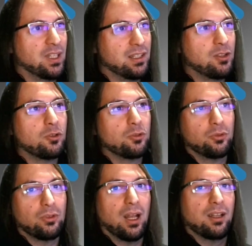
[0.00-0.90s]
So
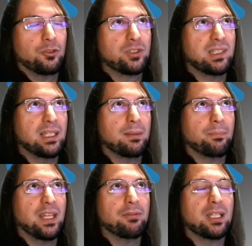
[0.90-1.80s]
you see,
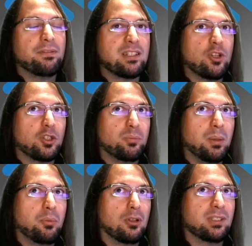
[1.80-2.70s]
even if it's not
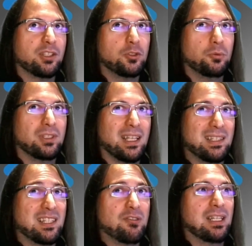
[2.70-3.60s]
people that you would
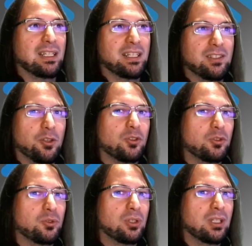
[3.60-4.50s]
necessarily listen
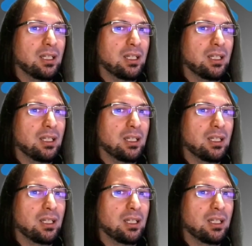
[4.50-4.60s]
to